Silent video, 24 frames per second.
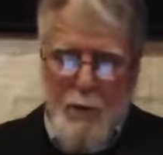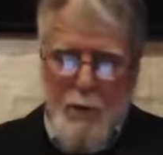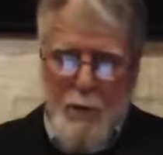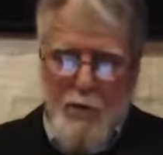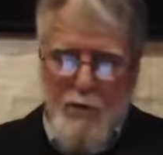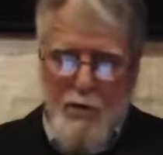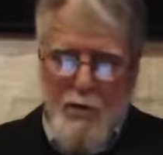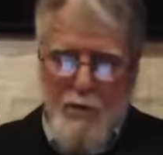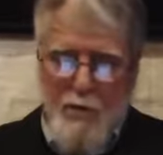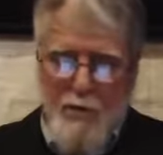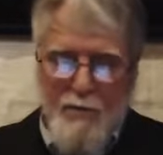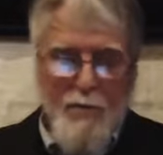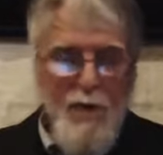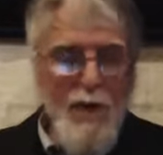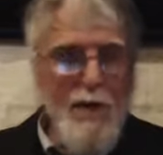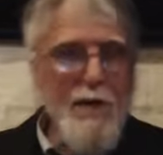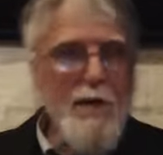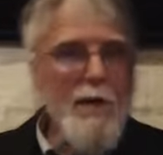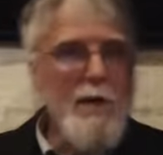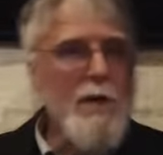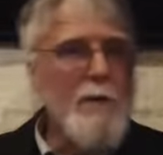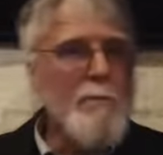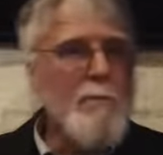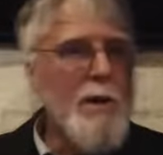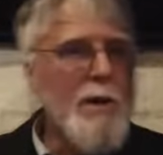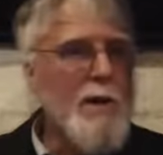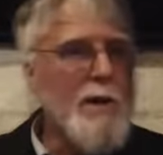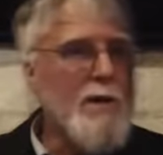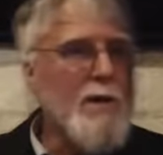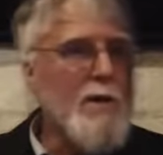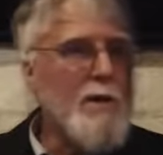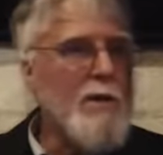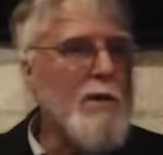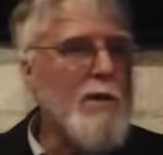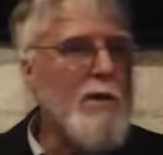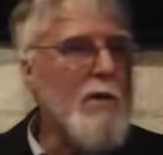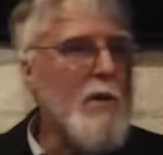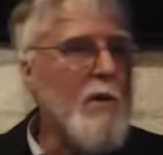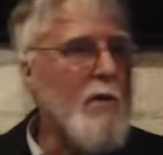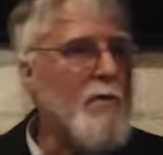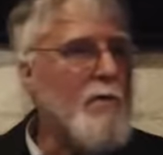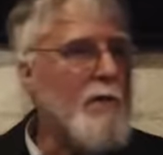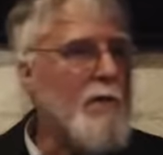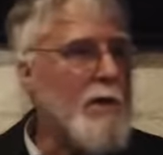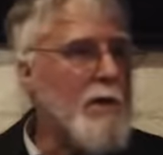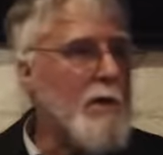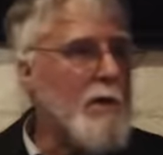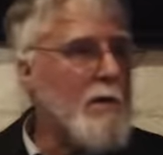which is in fact independent
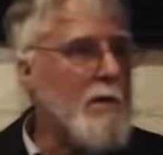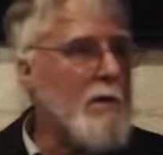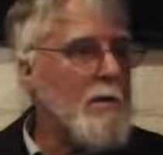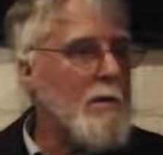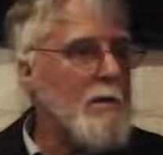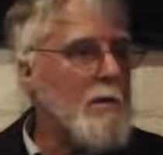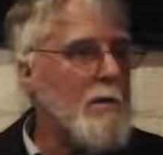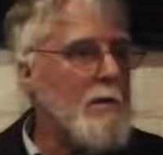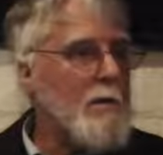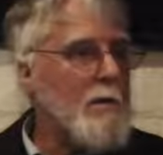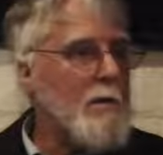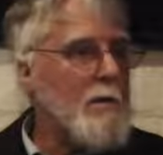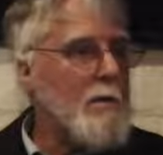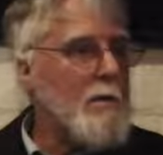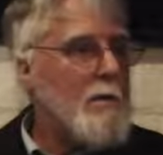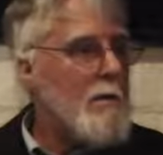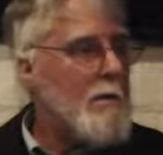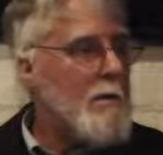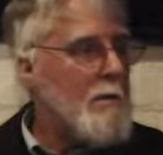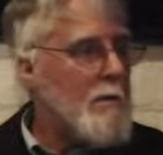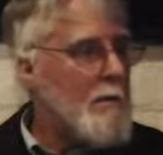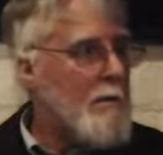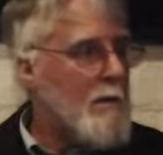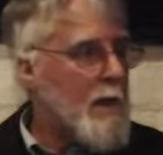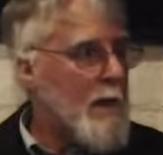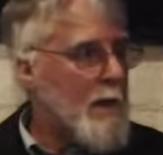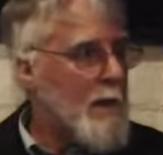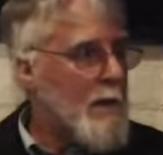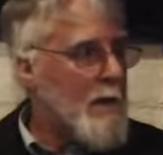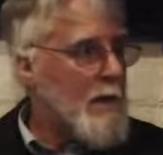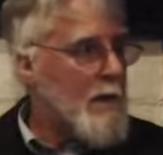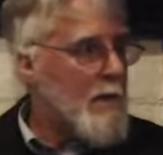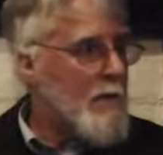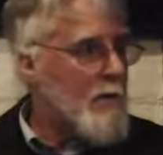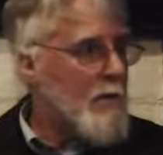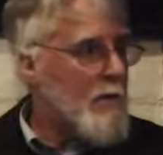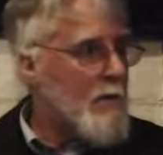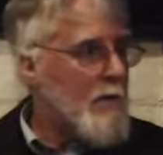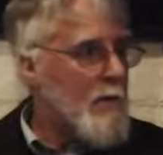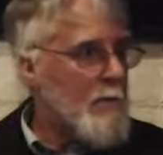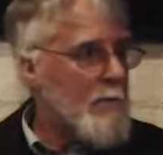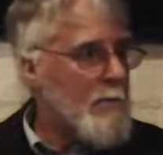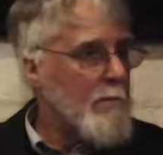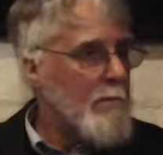of the Hadith.